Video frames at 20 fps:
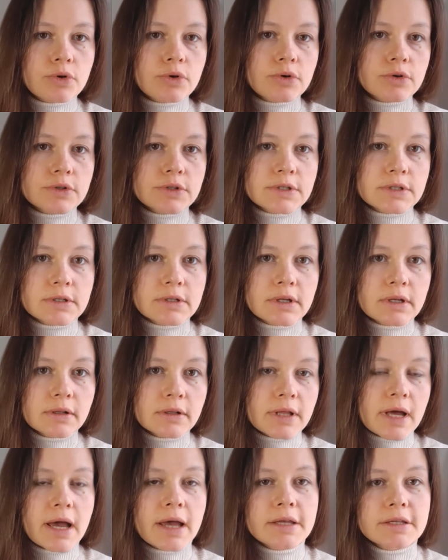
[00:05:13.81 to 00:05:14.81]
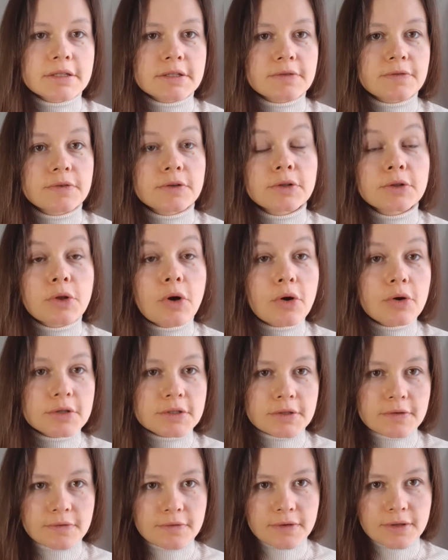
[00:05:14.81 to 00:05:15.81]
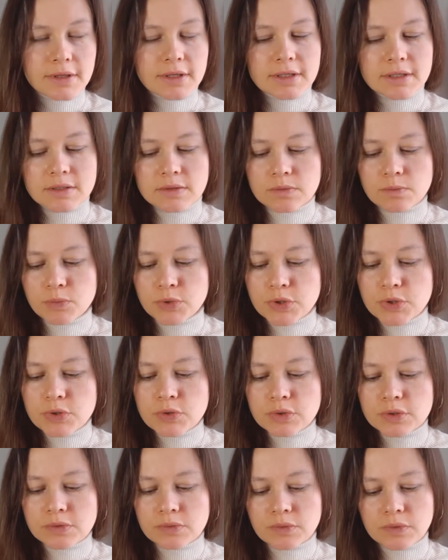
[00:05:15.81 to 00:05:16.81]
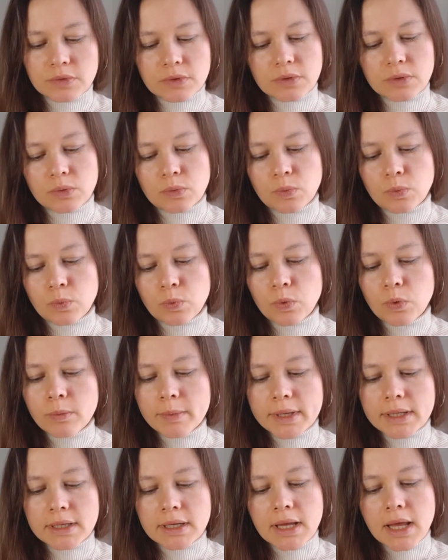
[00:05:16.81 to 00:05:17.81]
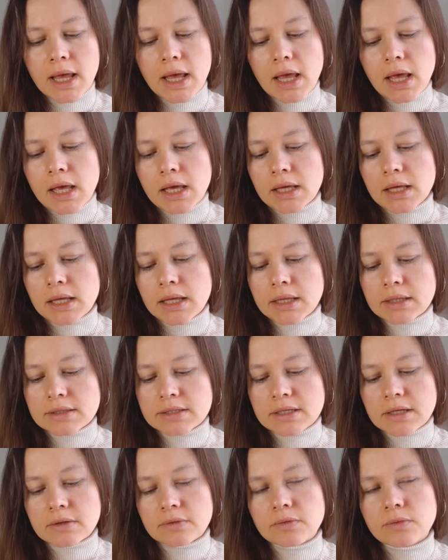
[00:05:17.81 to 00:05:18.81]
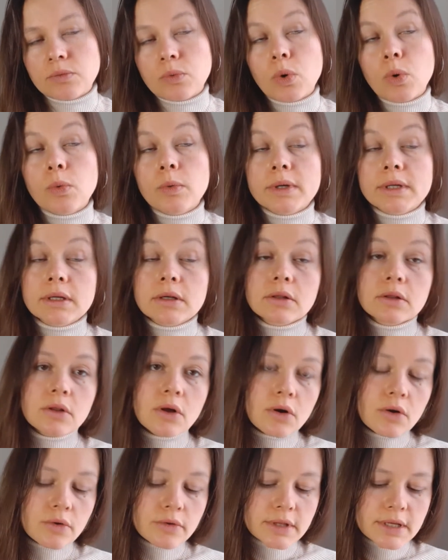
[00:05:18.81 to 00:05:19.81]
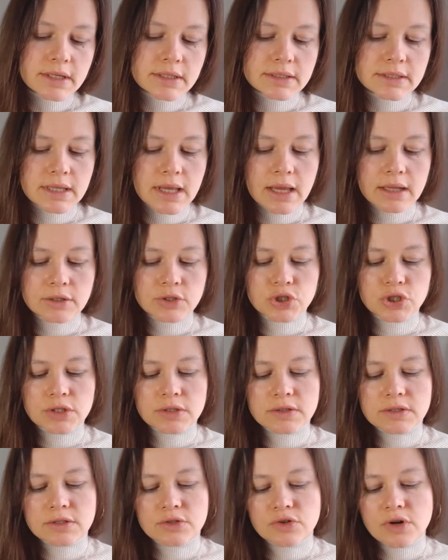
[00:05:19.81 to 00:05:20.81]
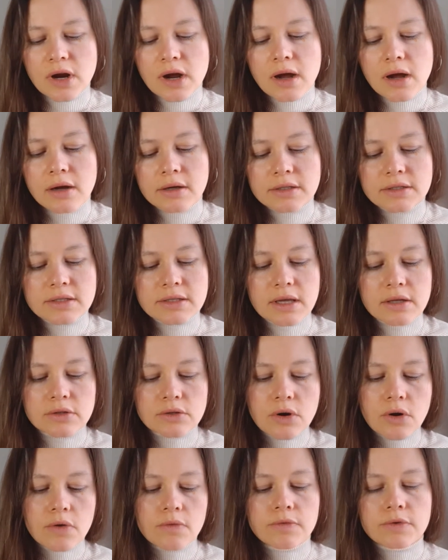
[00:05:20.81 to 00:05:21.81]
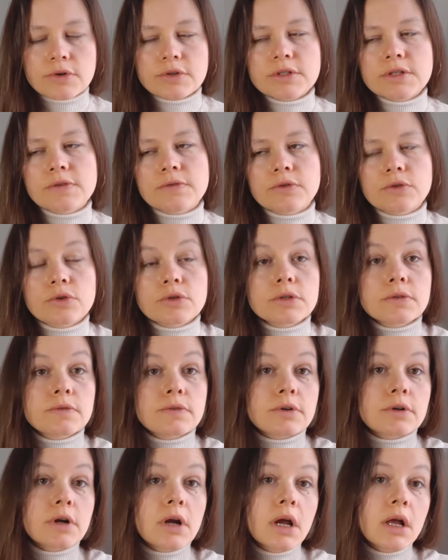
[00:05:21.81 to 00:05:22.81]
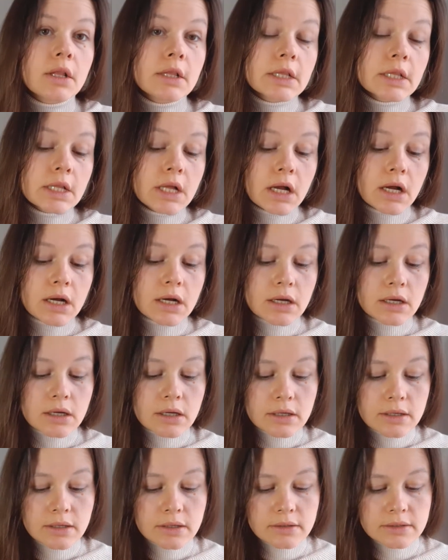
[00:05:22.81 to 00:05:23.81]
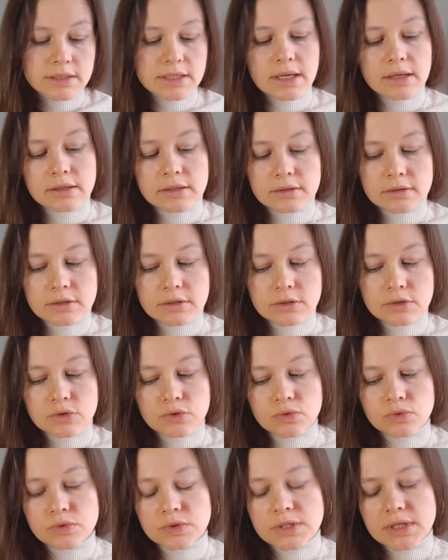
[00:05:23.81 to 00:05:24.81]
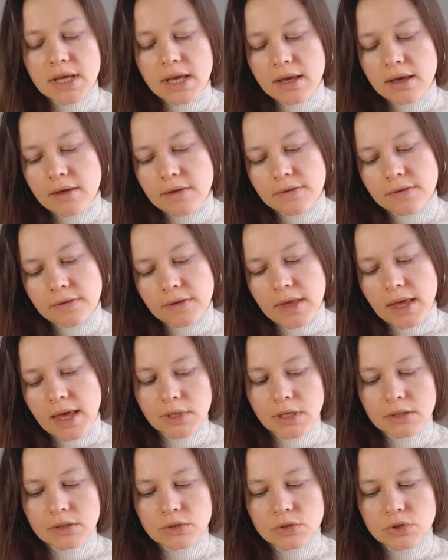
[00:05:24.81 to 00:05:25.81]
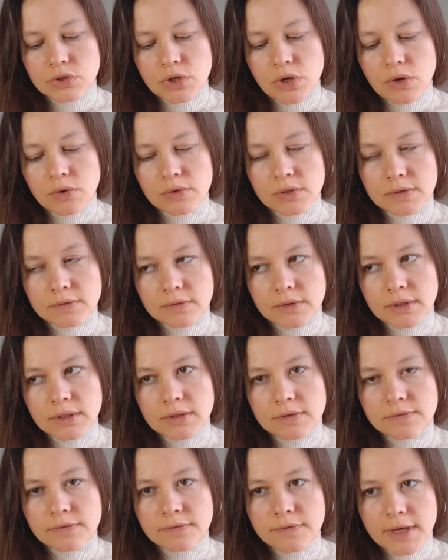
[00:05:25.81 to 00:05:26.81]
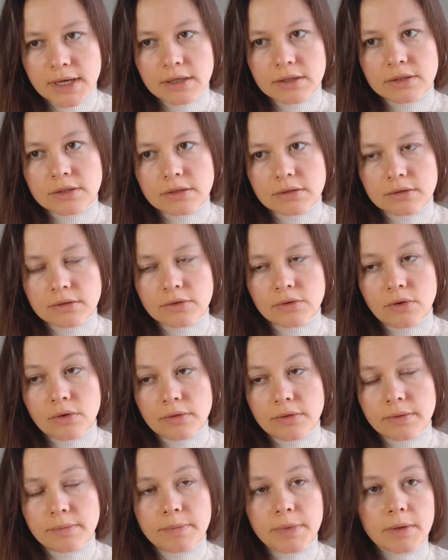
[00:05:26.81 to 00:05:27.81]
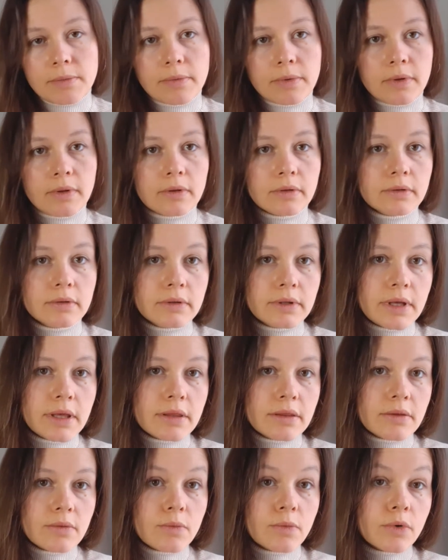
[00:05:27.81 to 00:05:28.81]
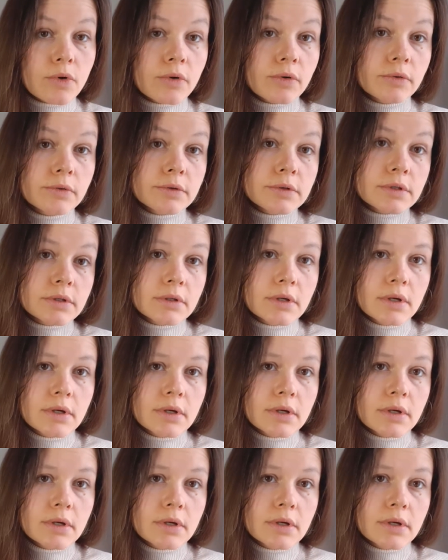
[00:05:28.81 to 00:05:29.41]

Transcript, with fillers: personalized philosophy. This beautiful woman in self-woven clothes and she instructs and comforts a philosopher uh, sentenced to death. So, in, in fact, uh, all the people in the world